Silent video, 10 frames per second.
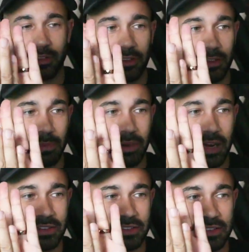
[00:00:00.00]
the
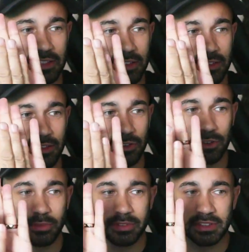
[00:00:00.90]
bride's here and the
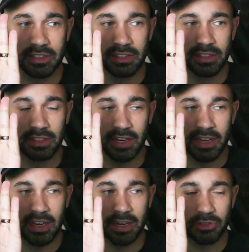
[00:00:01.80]
groom's here,
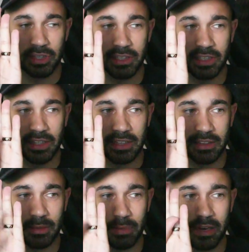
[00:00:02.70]
and I'm trying to get like
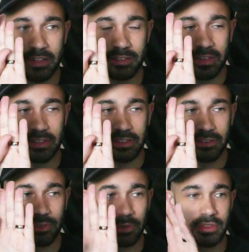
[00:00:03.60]
the bride's face in
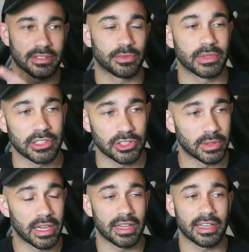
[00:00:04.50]
focus, and we can shoot
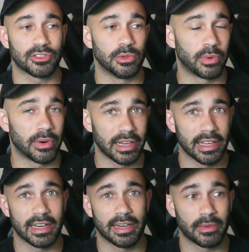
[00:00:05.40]
at like
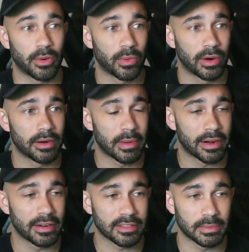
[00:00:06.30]
2.8, and I'm not worried about
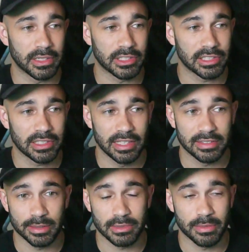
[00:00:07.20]
it as much. And
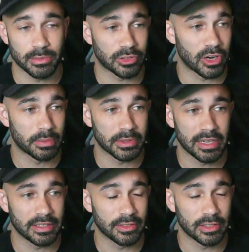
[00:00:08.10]
sometimes I'll drop it
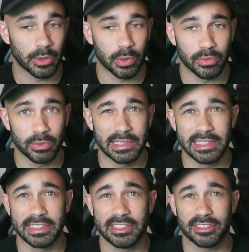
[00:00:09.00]
down even lower,
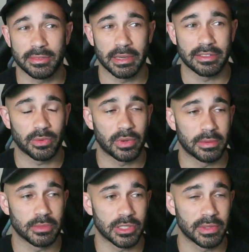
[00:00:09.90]
really just depends on what
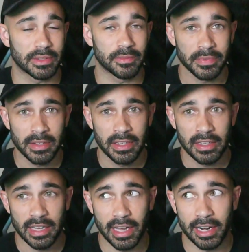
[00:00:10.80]
I'm shooting.
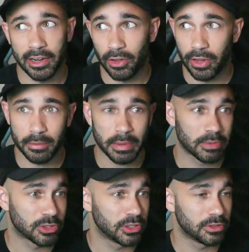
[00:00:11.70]
And I know a lot of
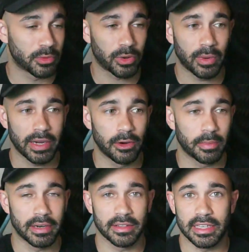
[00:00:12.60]
people shoot more wide
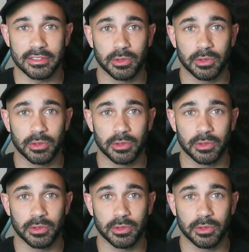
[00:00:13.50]
open, and that's